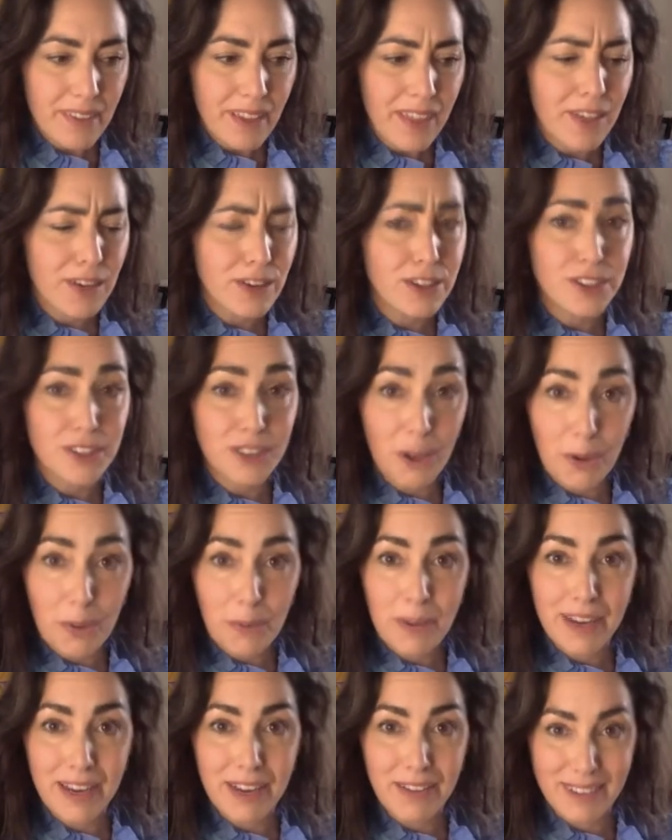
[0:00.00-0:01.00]
There are so
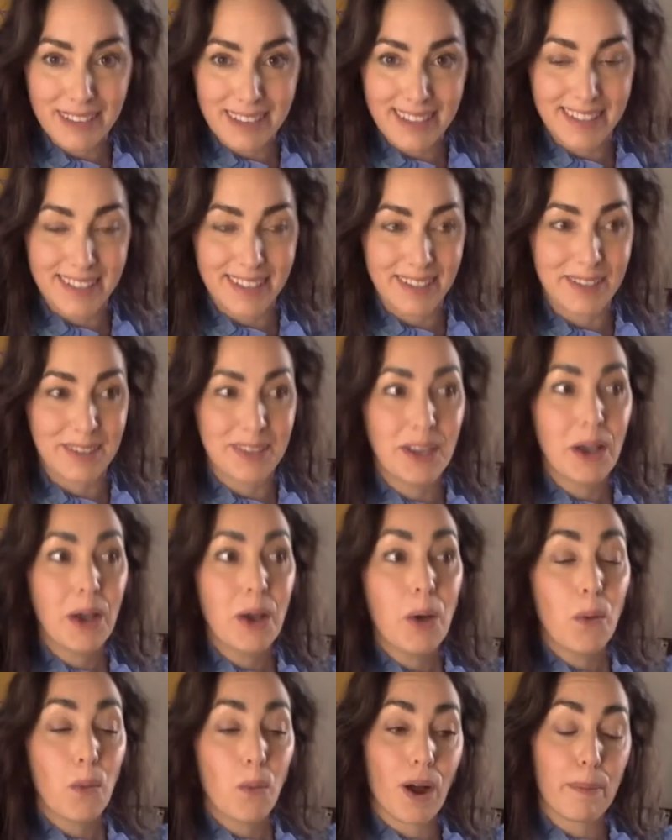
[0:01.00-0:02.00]
many reasons
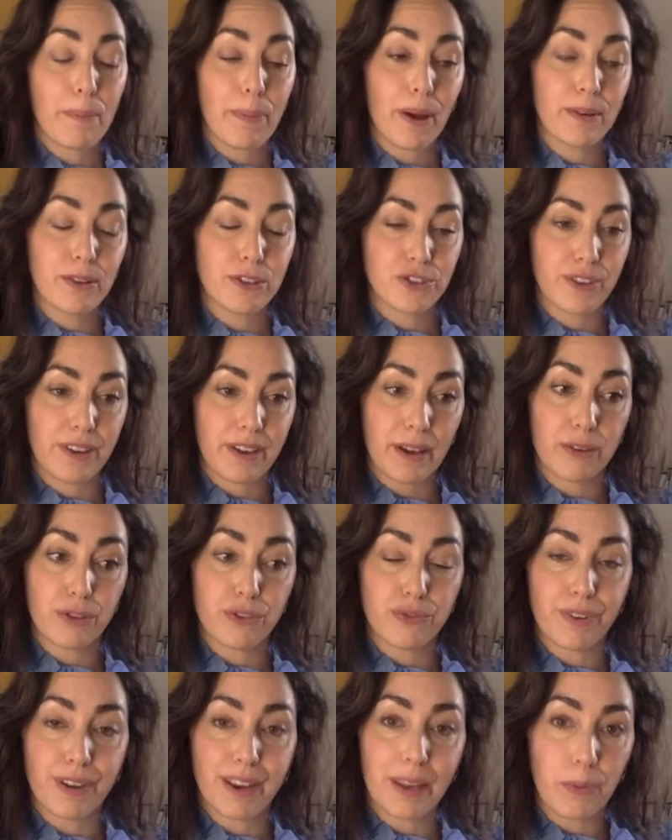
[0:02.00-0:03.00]
why poetry goes
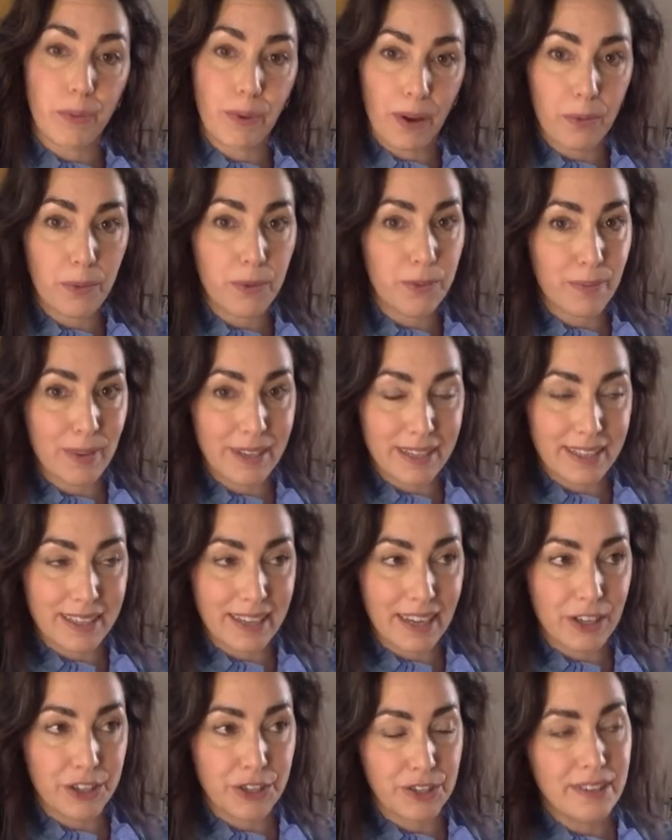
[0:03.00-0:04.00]
really well with
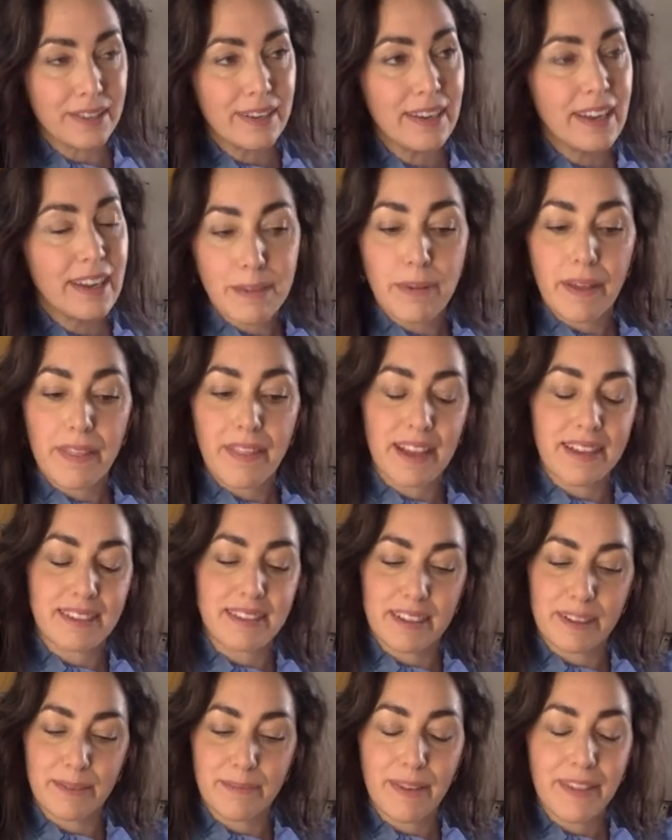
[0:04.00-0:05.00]
meditation, but that's
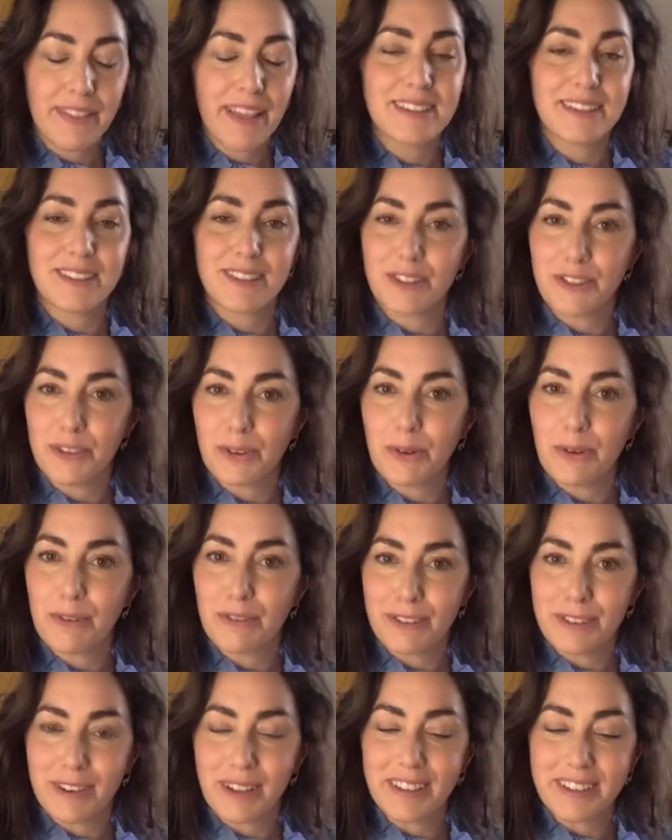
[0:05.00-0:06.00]
a story
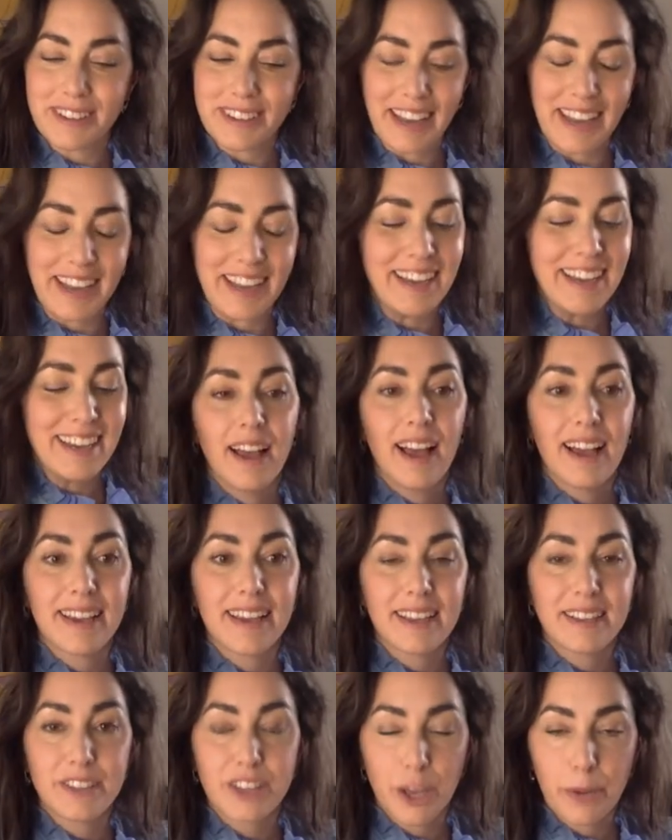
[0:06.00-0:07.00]
for another day. I
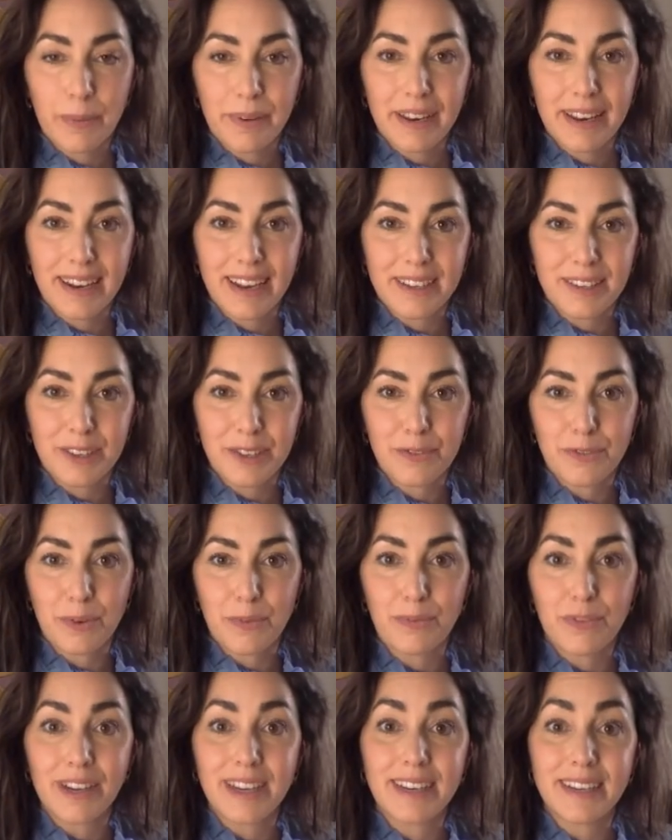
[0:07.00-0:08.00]
get so many letters
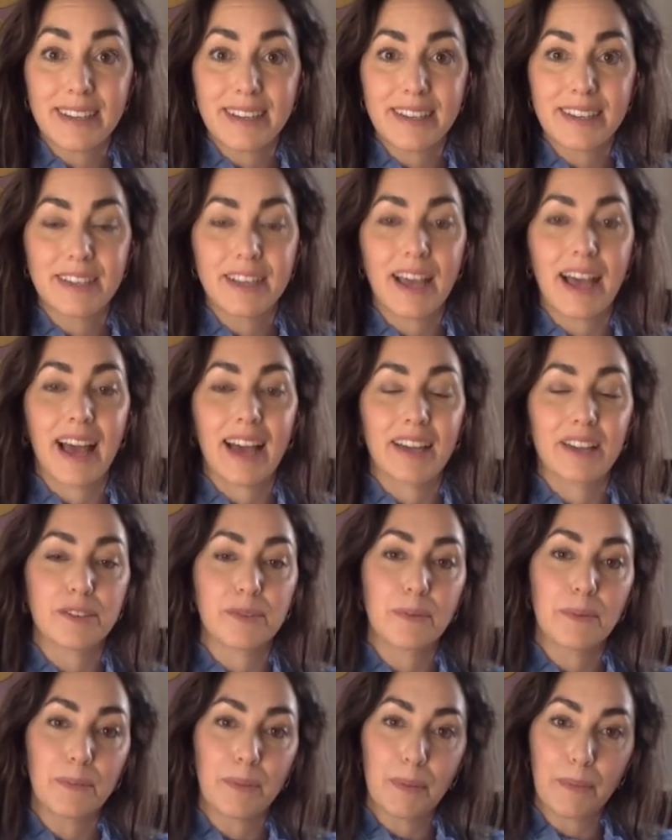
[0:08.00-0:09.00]
from readers and
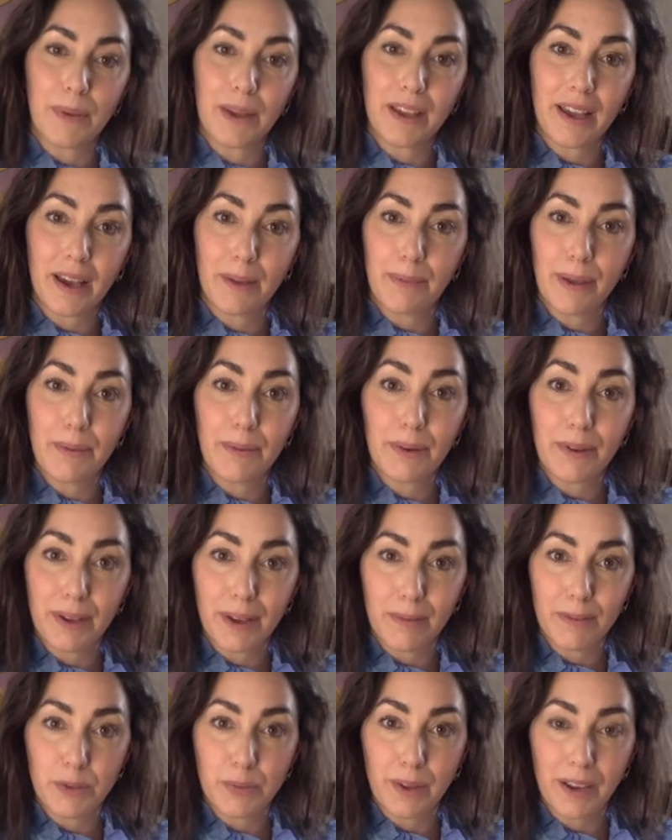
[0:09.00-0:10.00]
people who
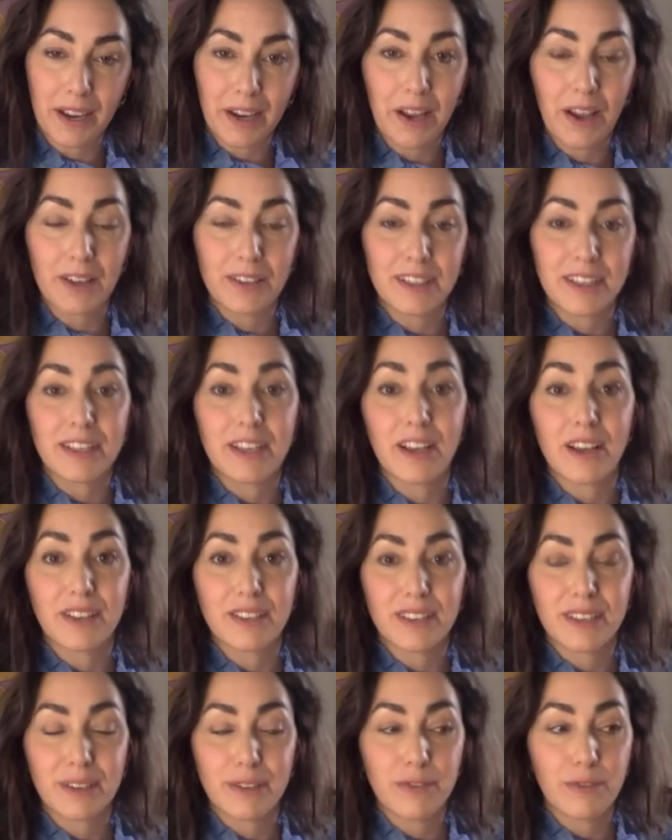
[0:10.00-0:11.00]
come to my classes
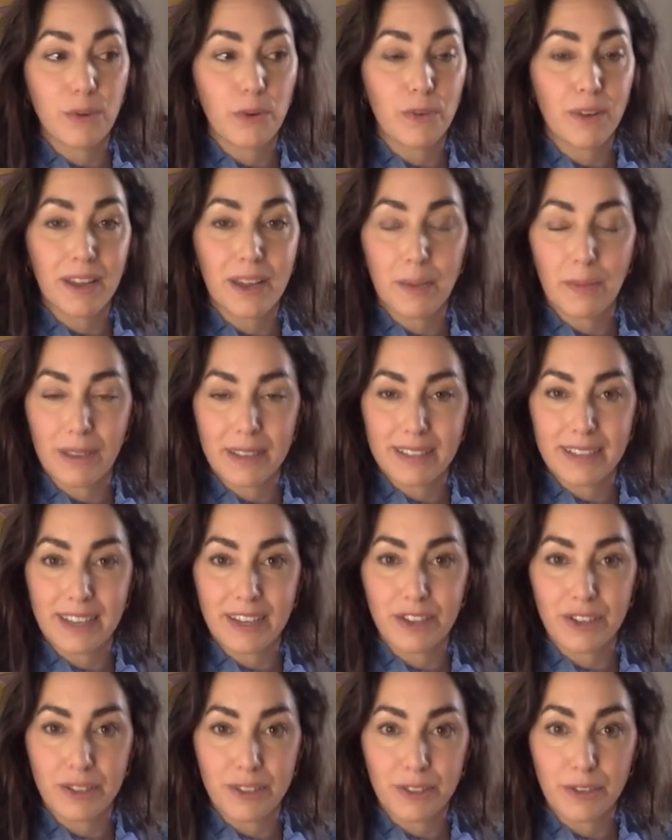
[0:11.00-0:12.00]
asking for
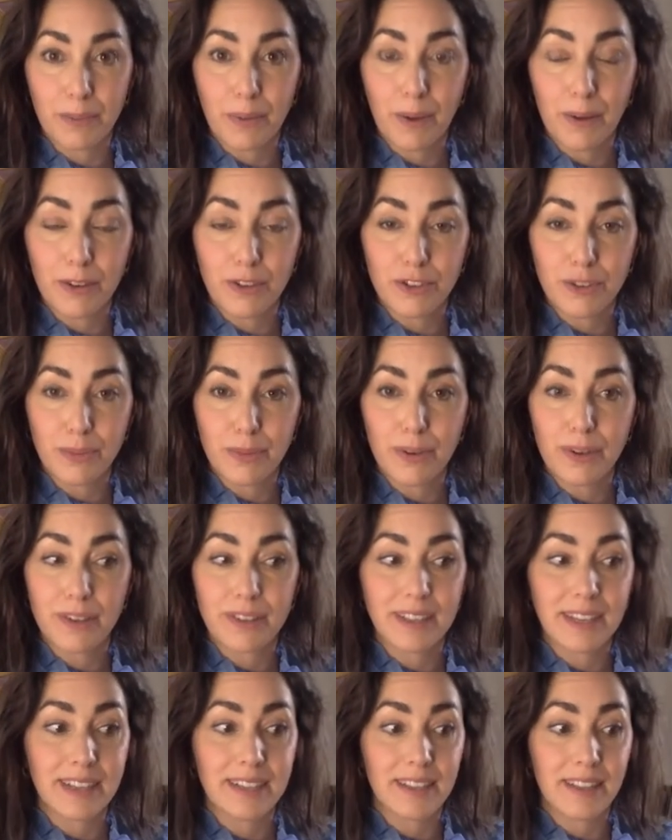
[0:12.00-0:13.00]
recommendations of poetry books,
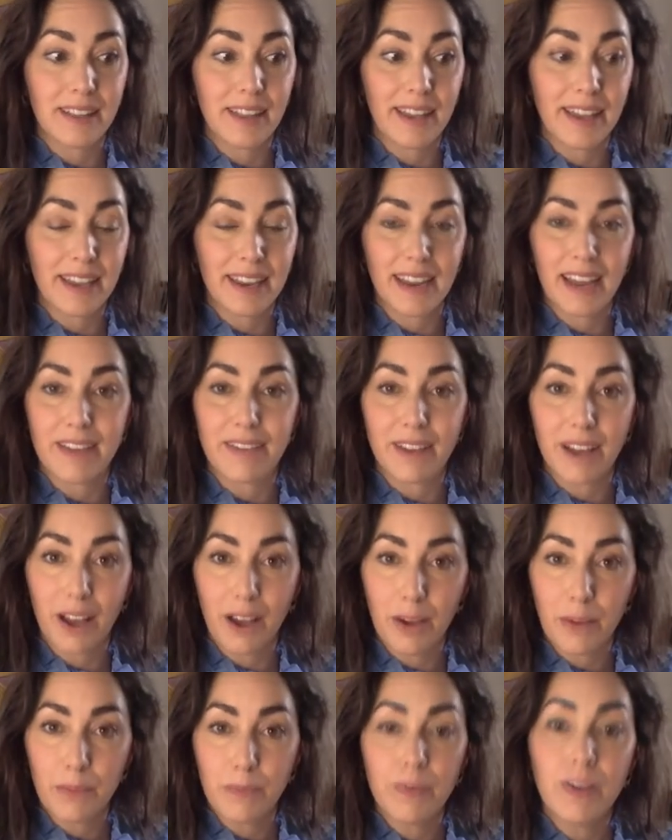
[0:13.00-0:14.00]
things that they can have at
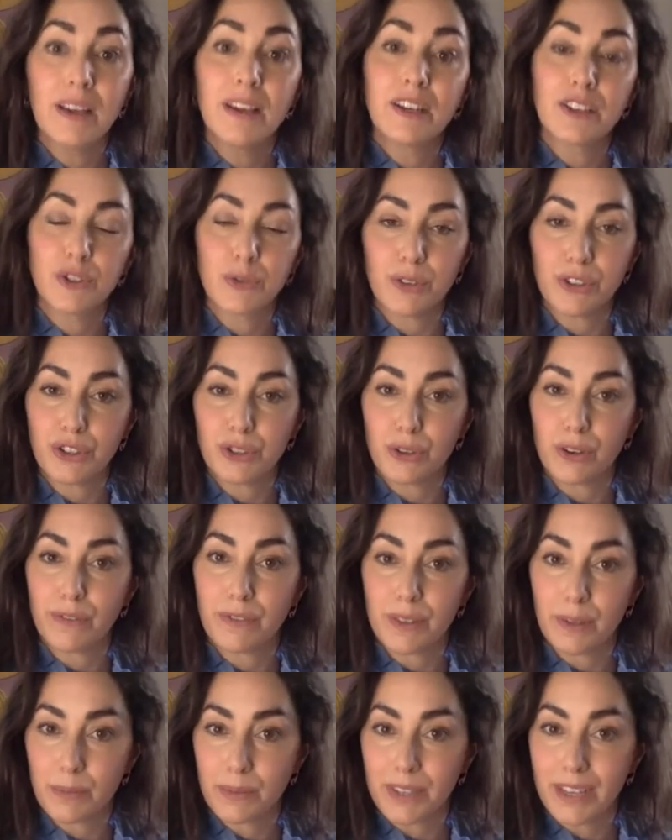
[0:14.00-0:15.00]
home to enjoy
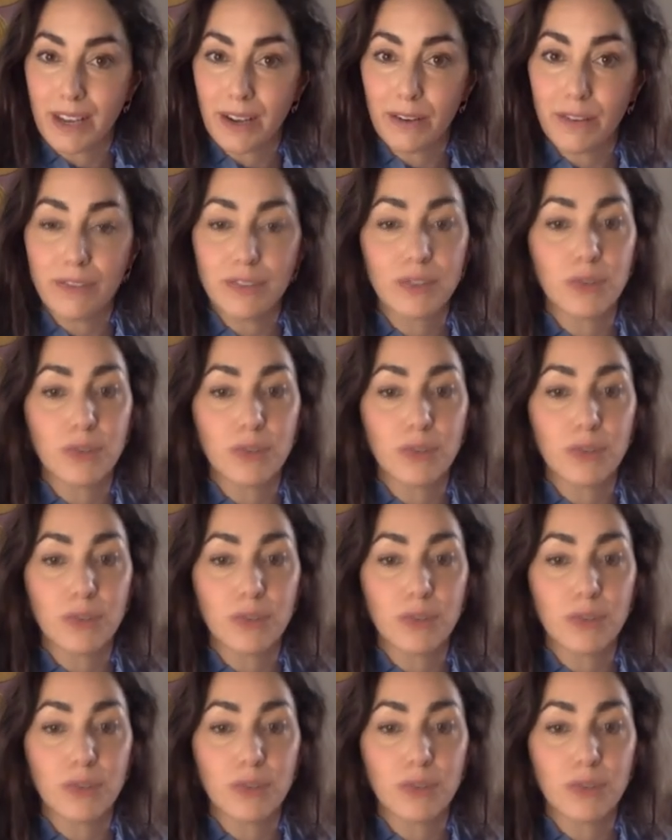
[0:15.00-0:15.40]
for themselves